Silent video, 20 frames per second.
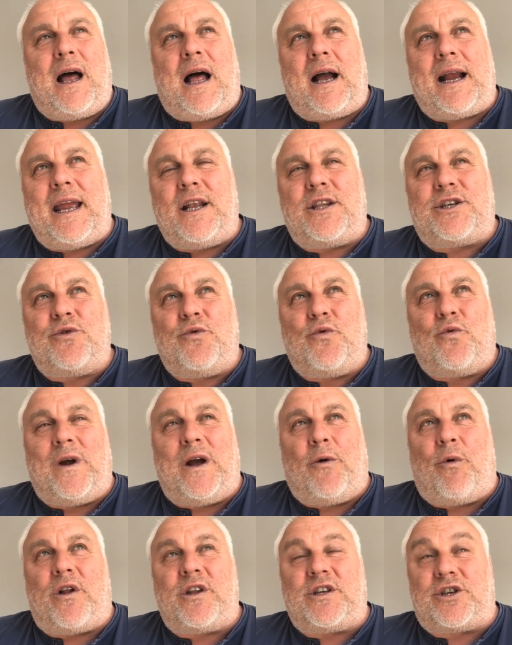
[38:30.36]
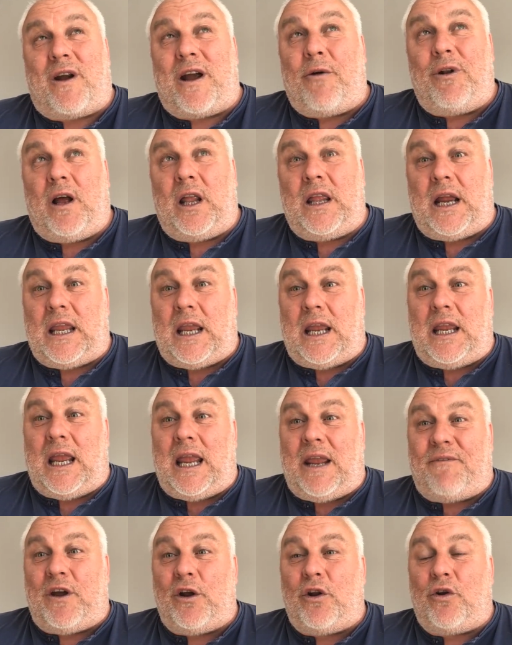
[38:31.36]
I'll give you two quick ones. So
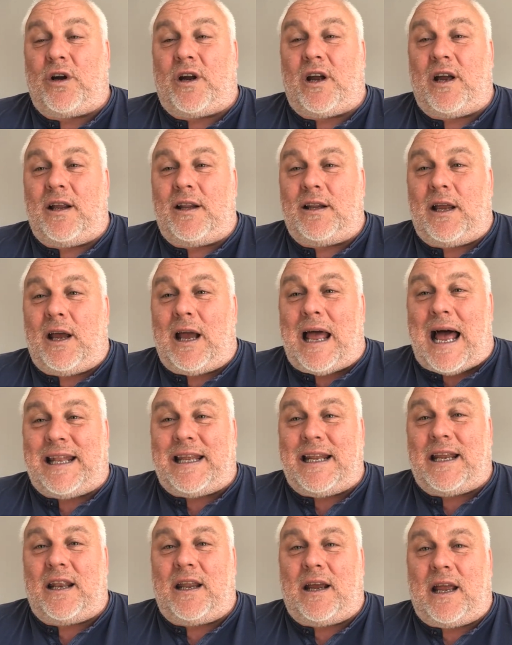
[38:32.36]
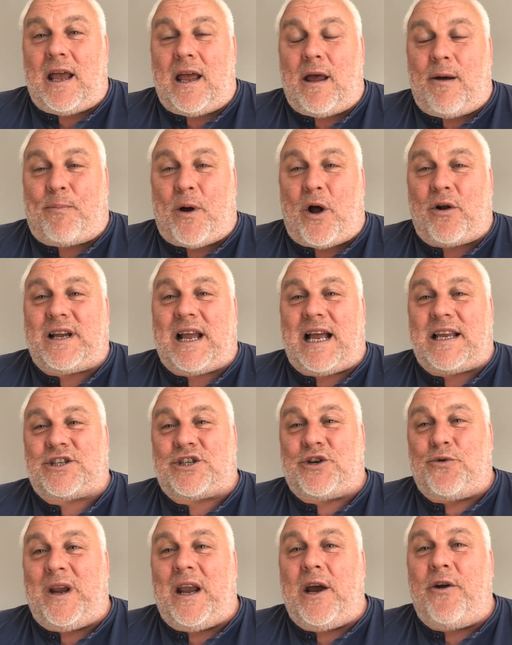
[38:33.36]
if you look at, I did a
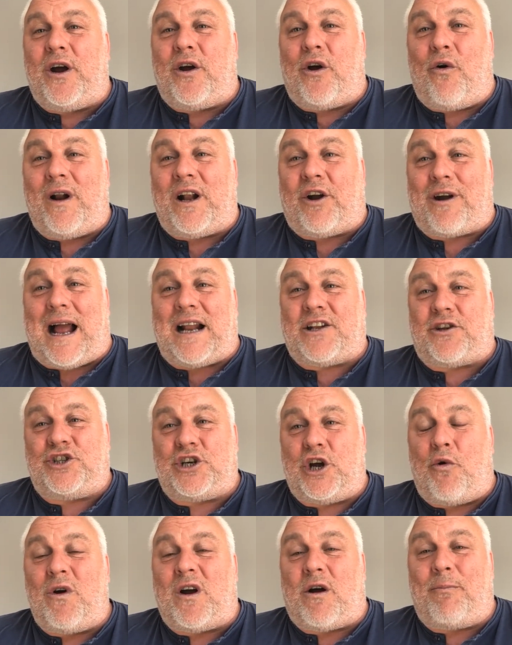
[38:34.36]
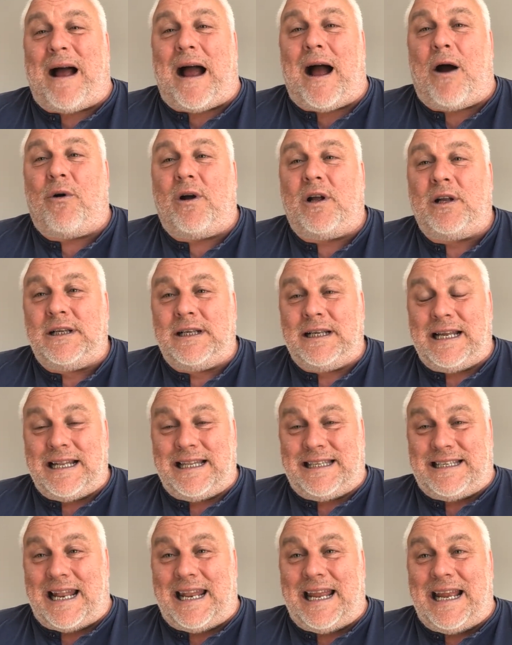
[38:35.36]
podcast 2 years ago and cracked a joke about
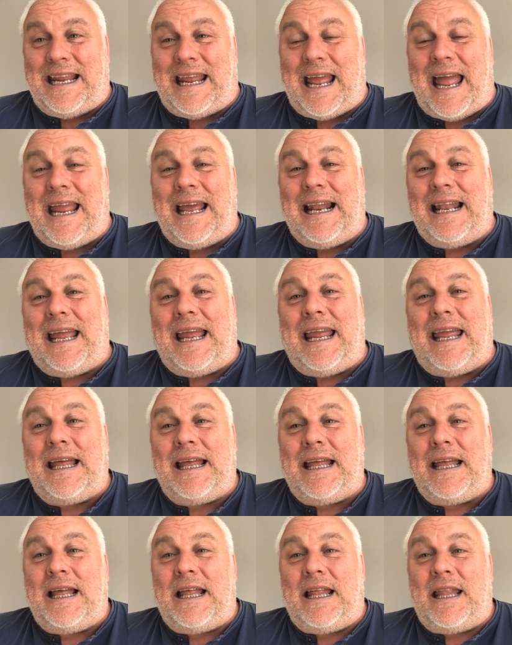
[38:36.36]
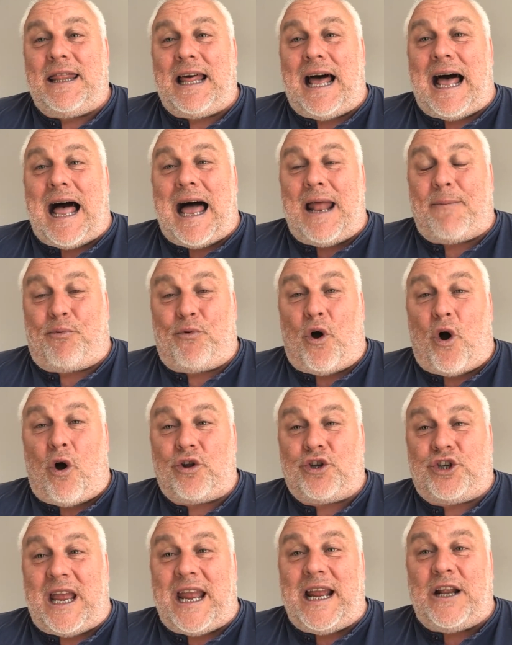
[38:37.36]
telling Gailey that I'd
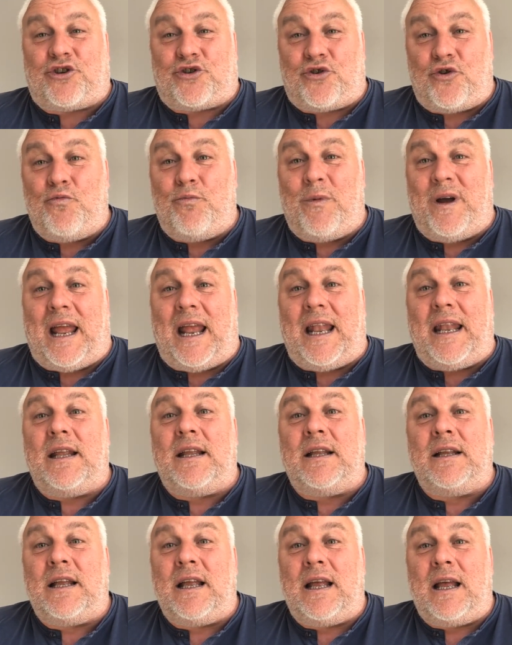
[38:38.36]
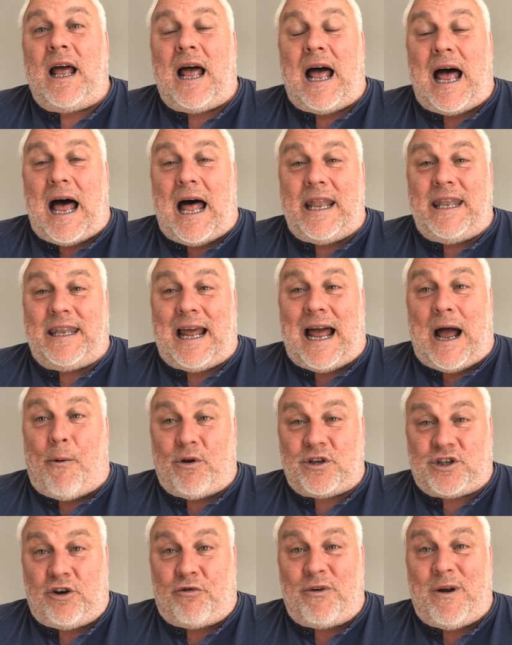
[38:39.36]
brought Jake Truman in and I
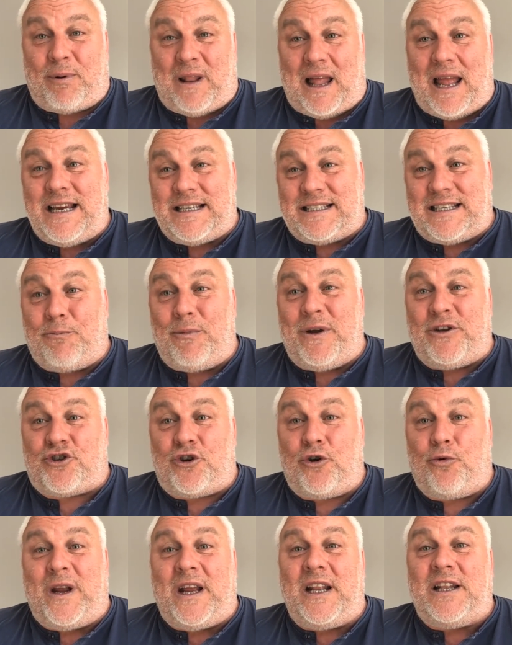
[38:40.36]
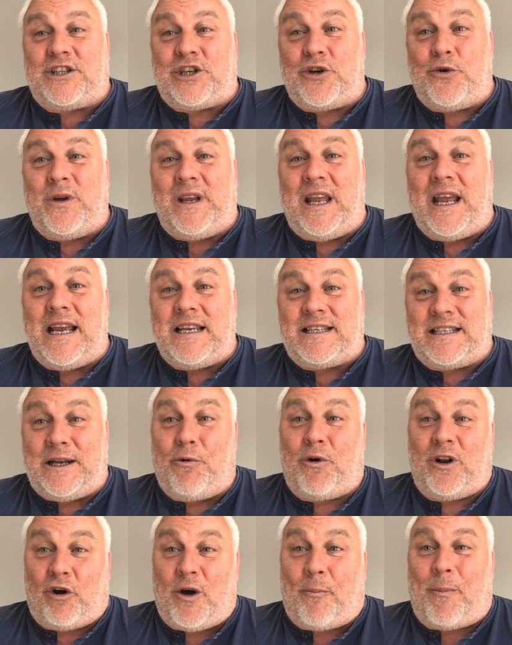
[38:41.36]
was going to replace him with Truey in 2 years and
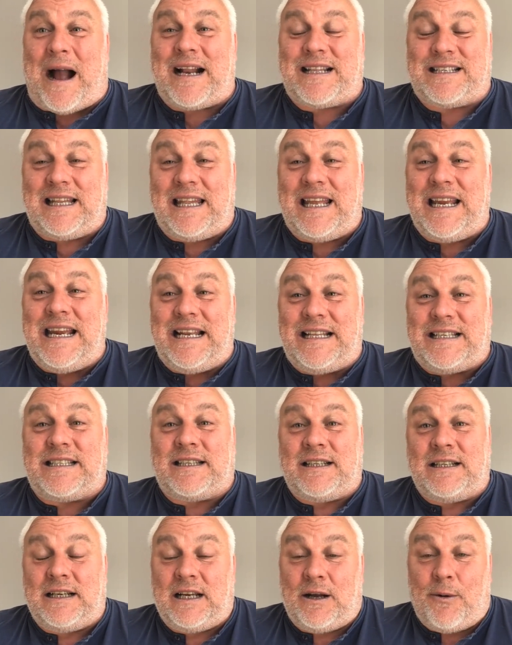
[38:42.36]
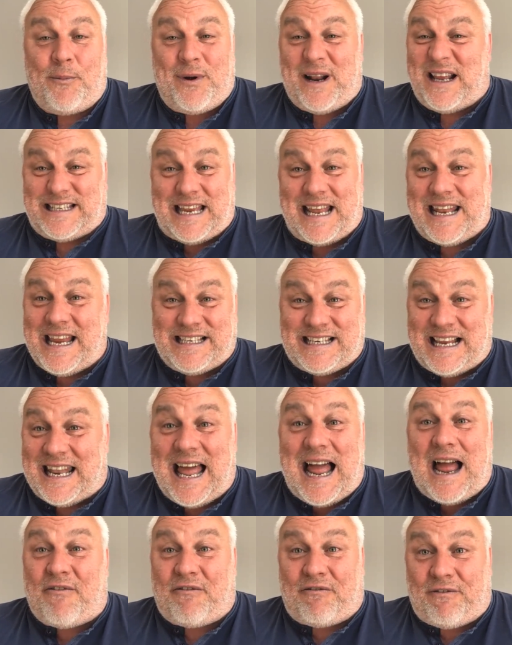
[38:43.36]
he was going to go back to Leeds. But I said it as a
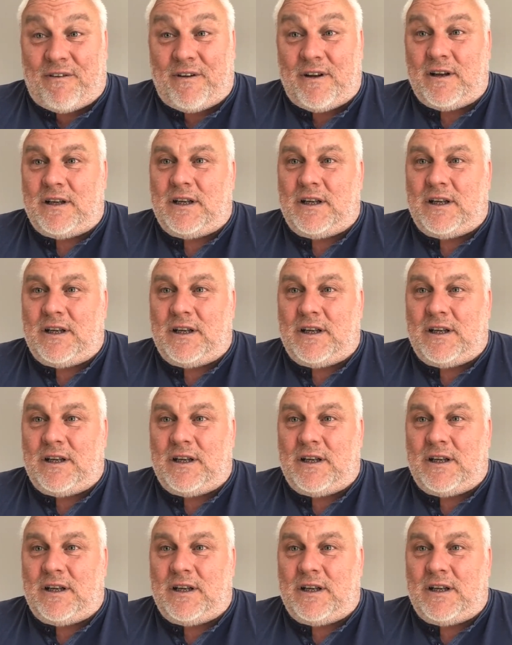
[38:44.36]
laugh.